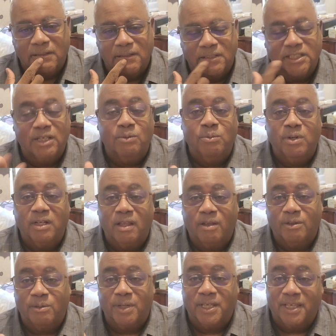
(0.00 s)
Somewhere
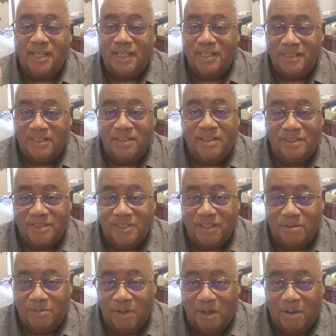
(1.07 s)
along the way, Kelly took
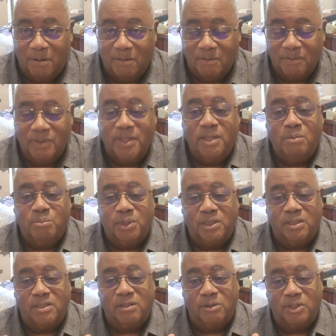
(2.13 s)
herself off,
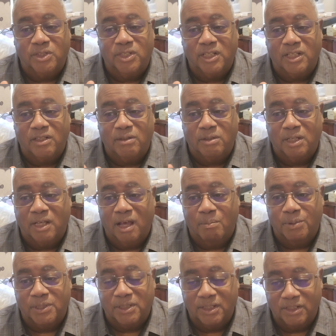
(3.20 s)
but so that she could do the
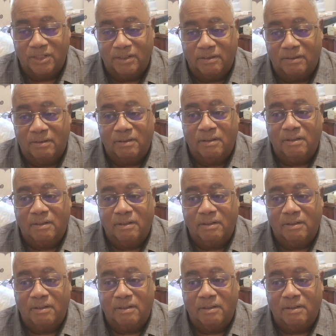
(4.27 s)
competition